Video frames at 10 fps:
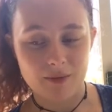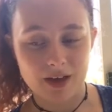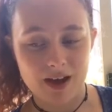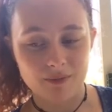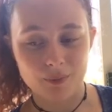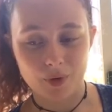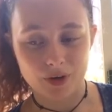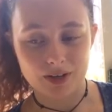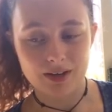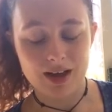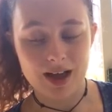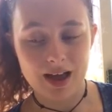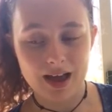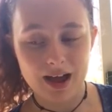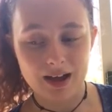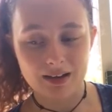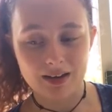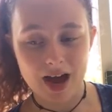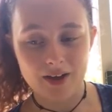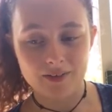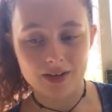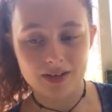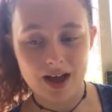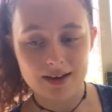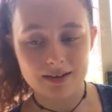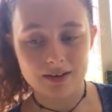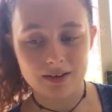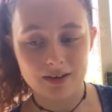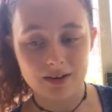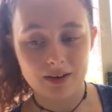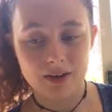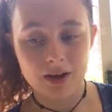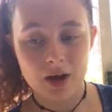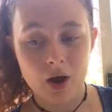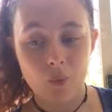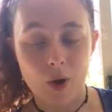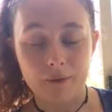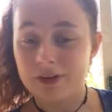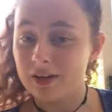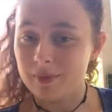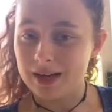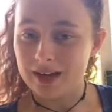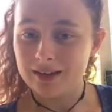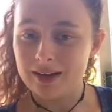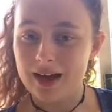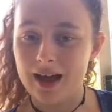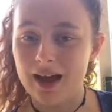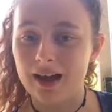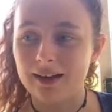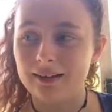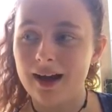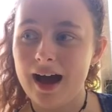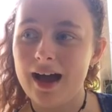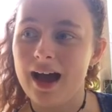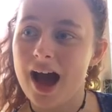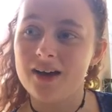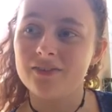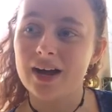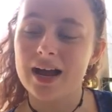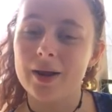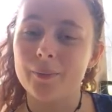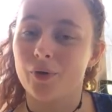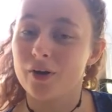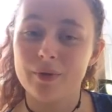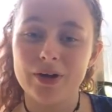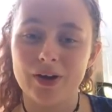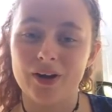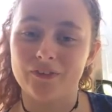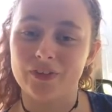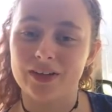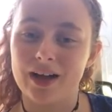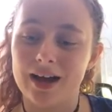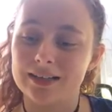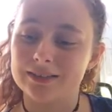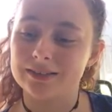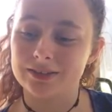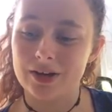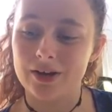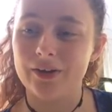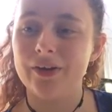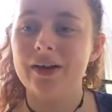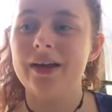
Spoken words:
time. They haven't broken, and I've decided to work with them again, and I have a promo code for you guys. So